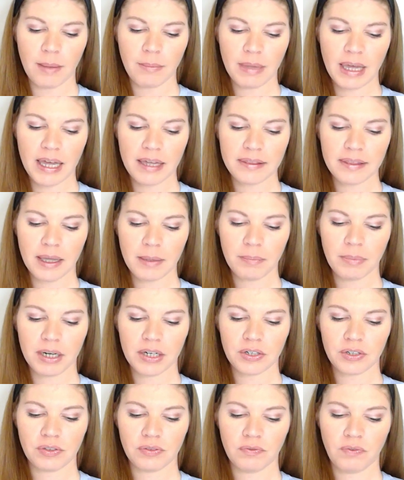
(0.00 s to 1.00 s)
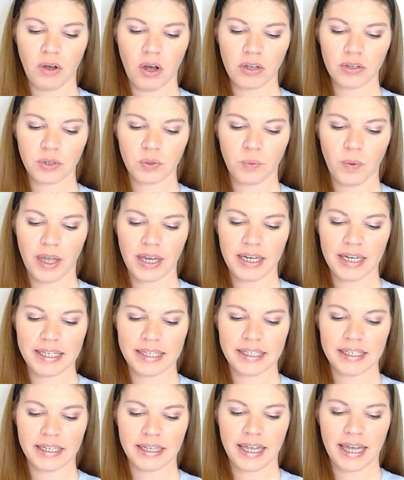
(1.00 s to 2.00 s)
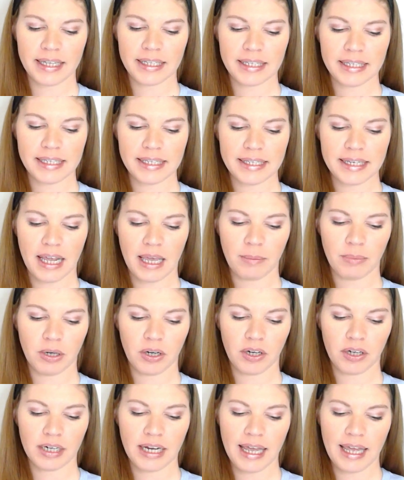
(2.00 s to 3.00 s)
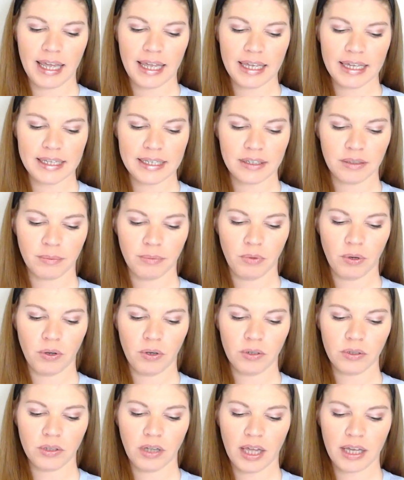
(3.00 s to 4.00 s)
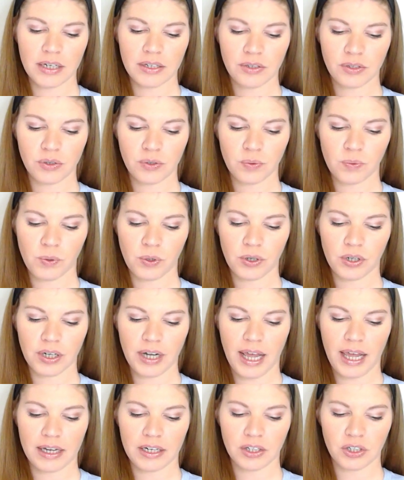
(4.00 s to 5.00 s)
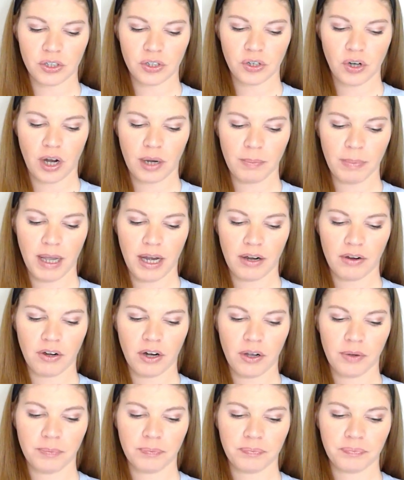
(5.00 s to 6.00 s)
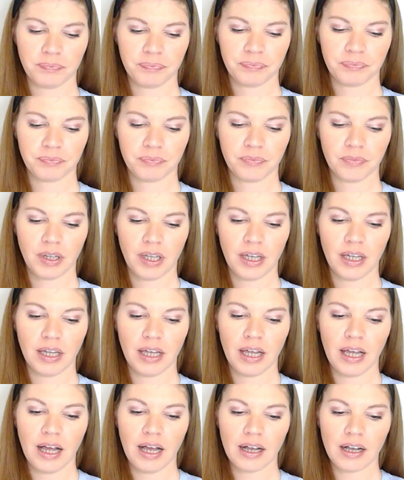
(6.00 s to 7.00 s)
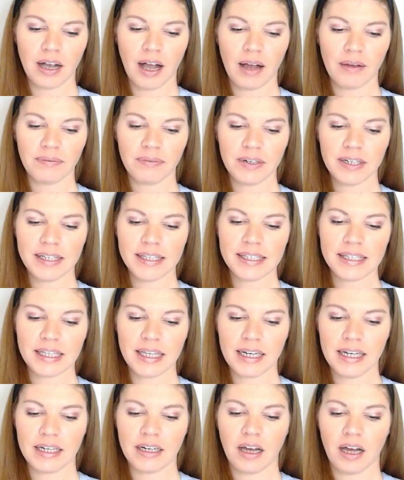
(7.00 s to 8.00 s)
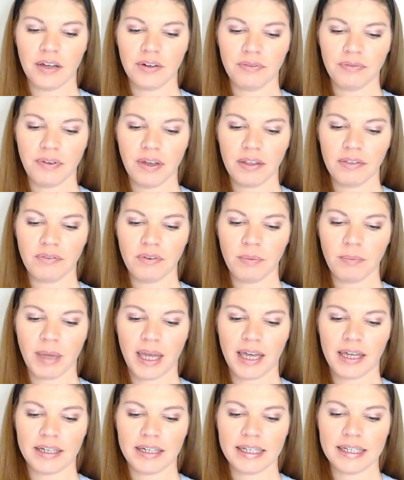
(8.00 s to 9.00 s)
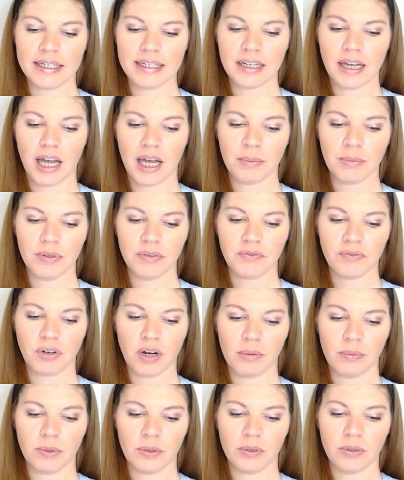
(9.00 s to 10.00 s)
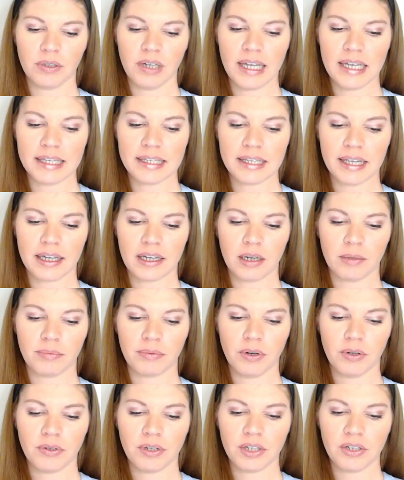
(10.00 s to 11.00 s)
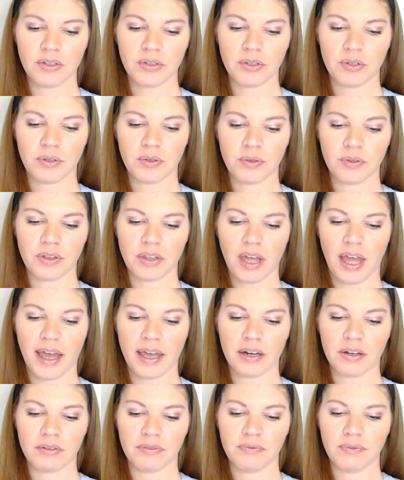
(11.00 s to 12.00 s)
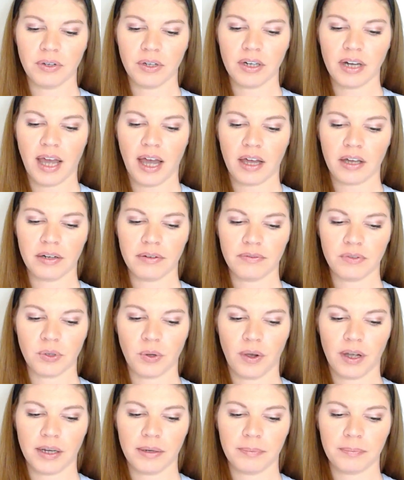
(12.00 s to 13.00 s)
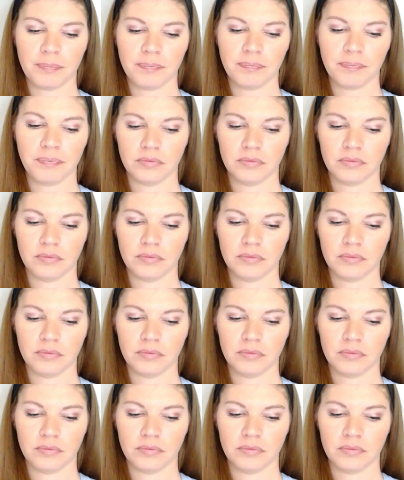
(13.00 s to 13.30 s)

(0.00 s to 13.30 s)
A man that bears false witness against his neighbor is a mole and a sword and a sharp arrow. Confidence in an unfaithful man in time of trouble is like a broken tooth and a foot out of joint.